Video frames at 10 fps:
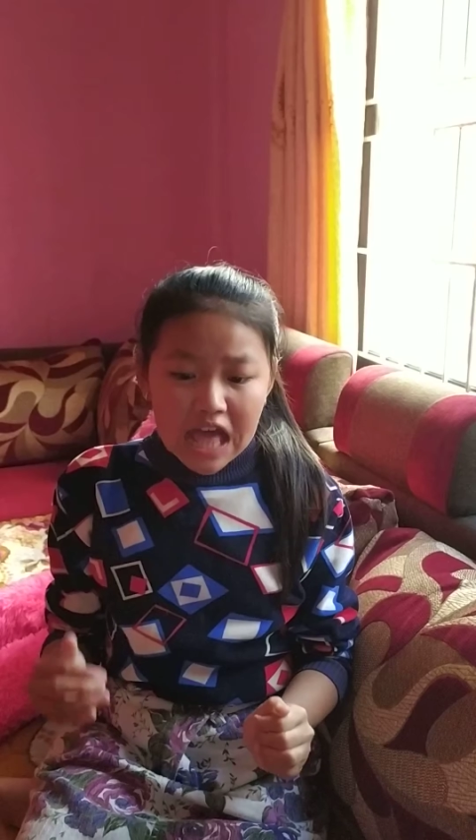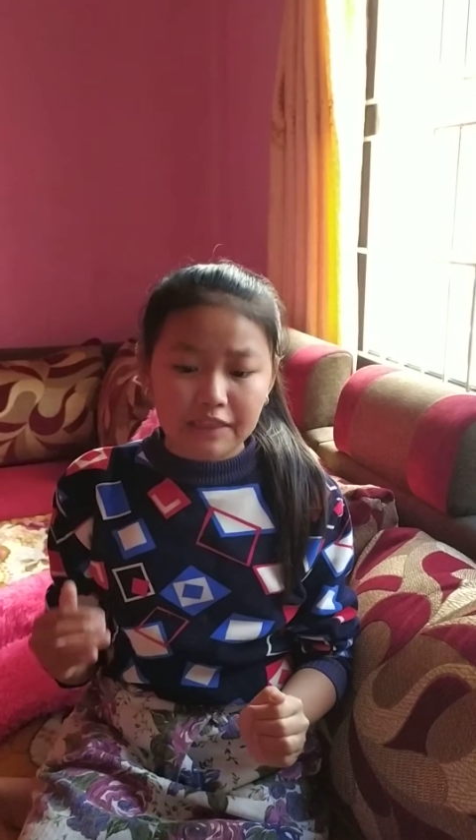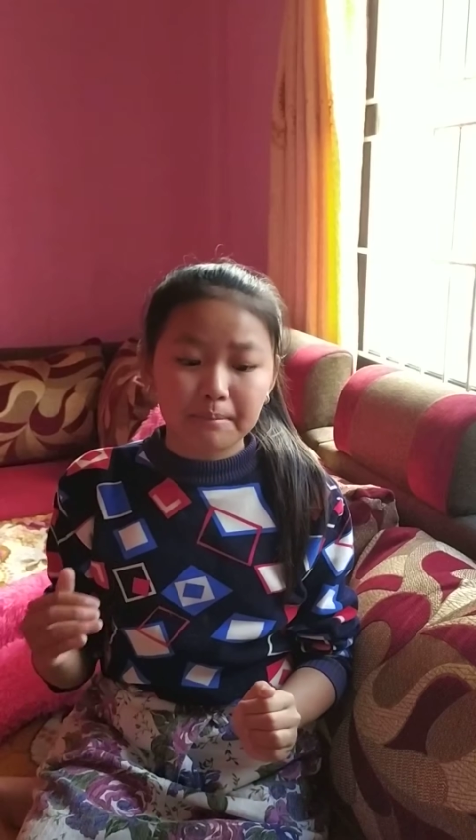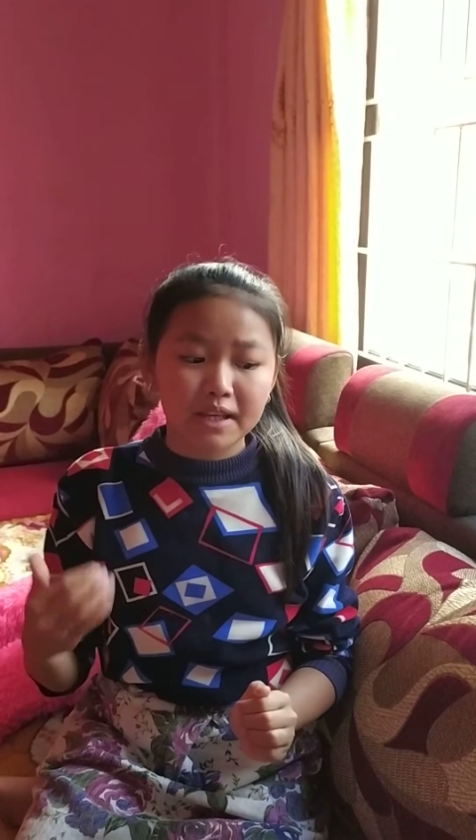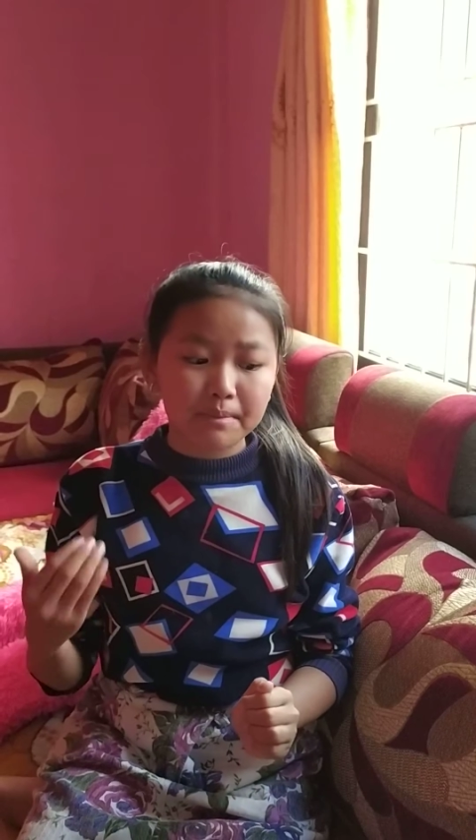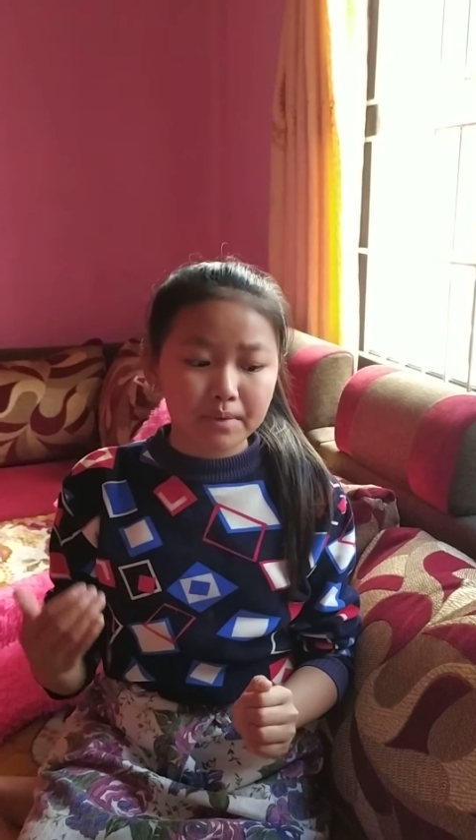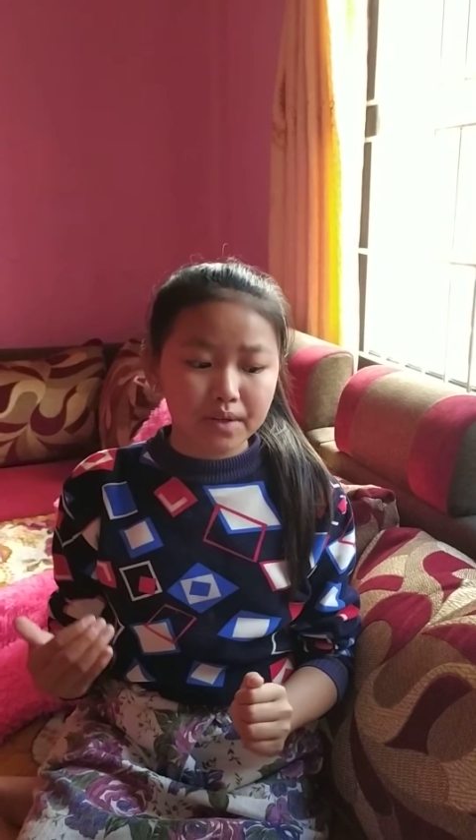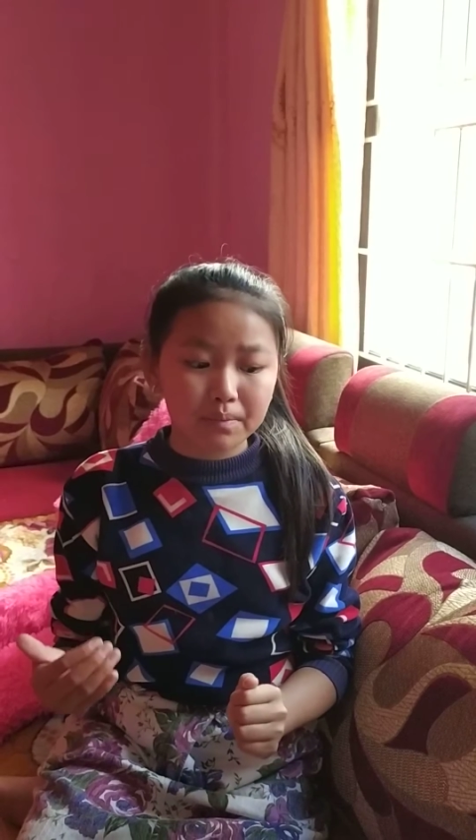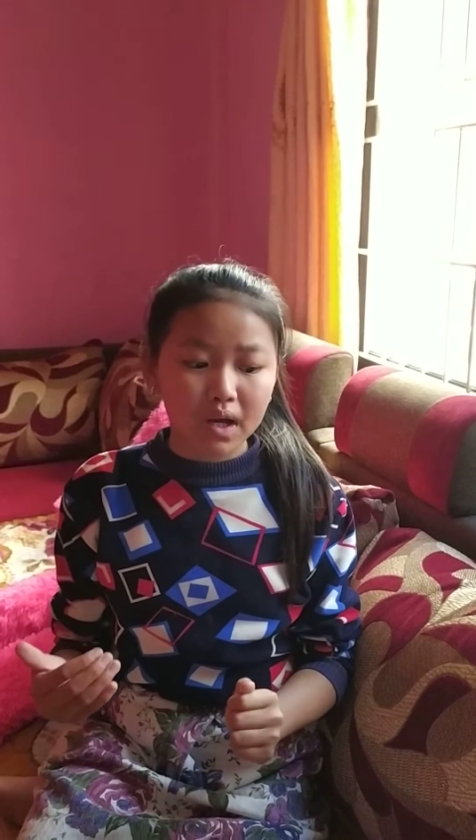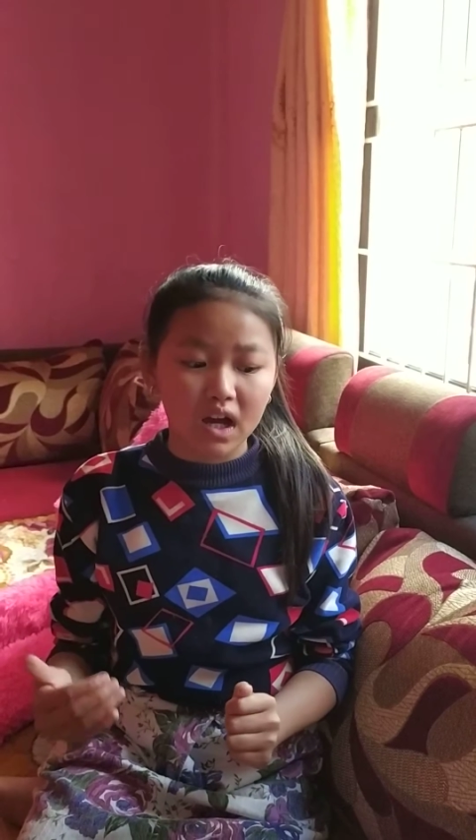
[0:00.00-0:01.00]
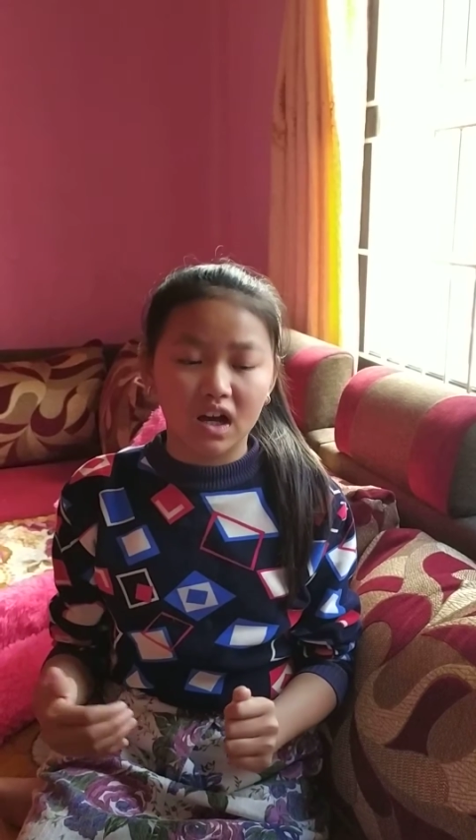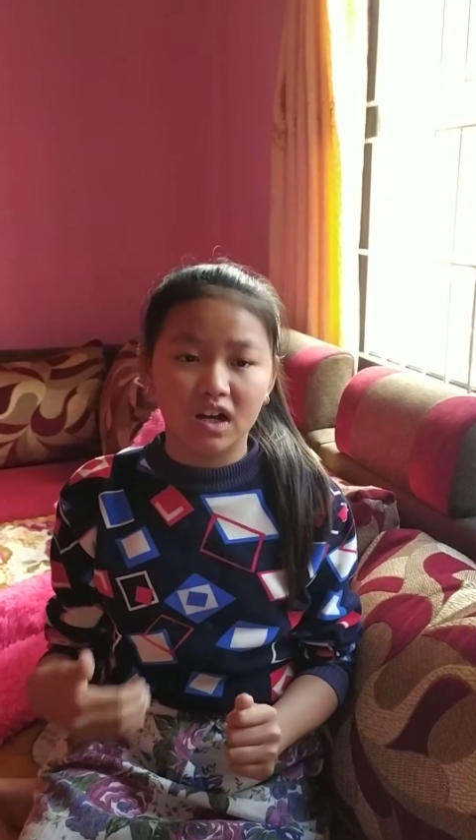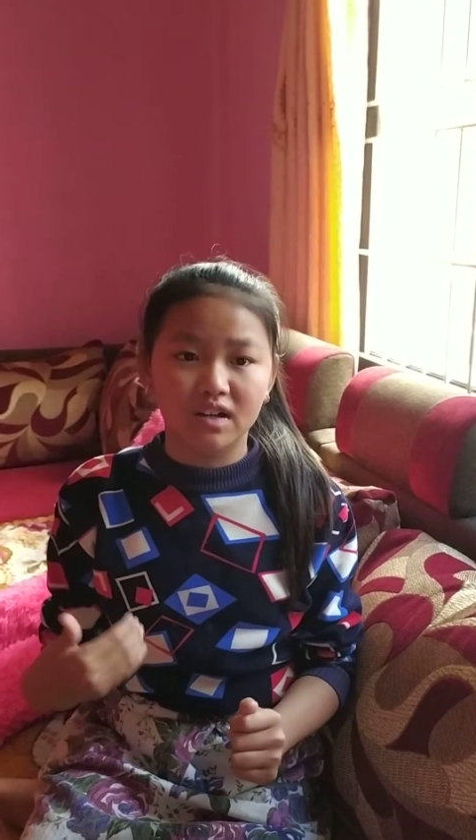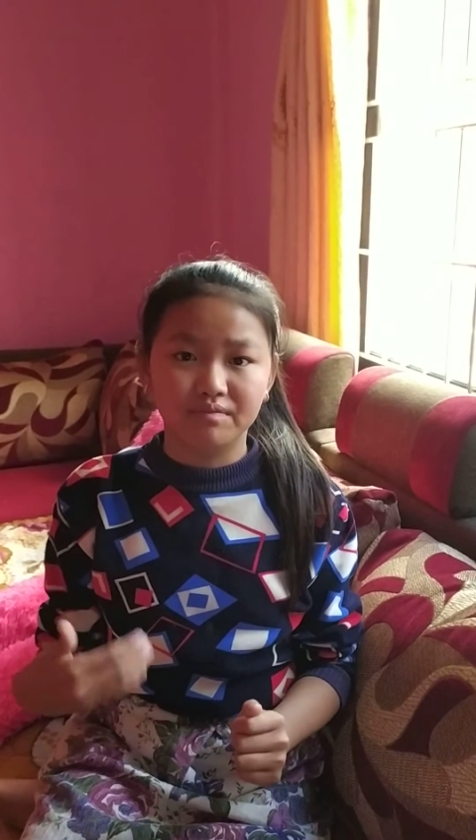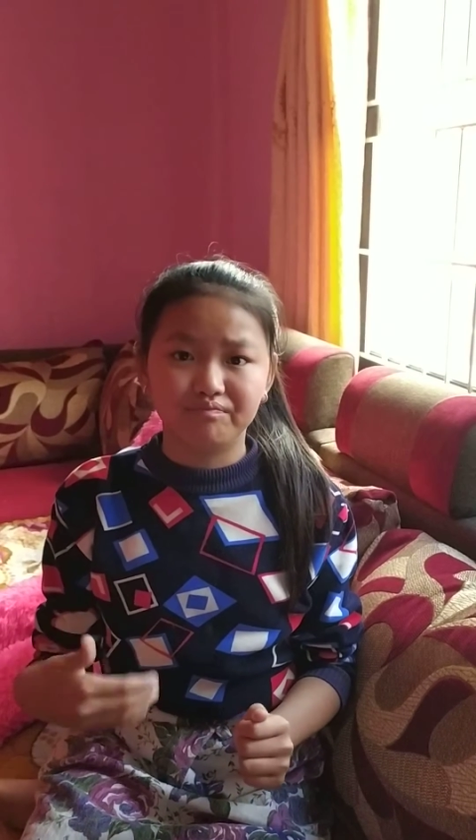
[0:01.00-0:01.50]
The minimum
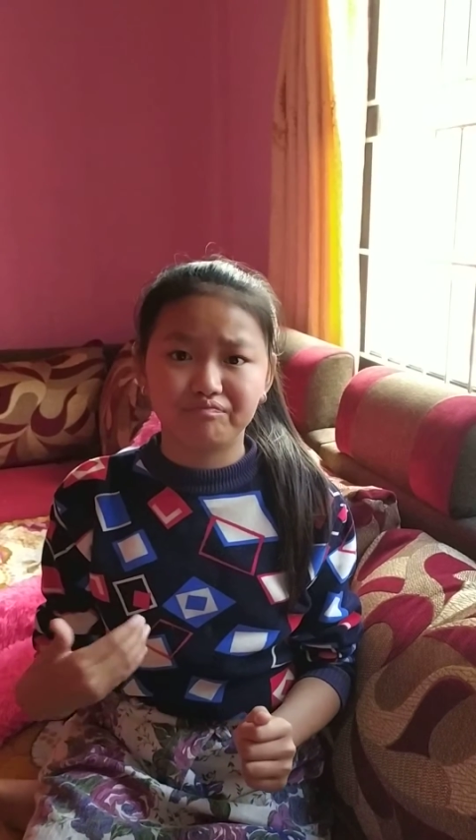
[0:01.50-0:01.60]
uh,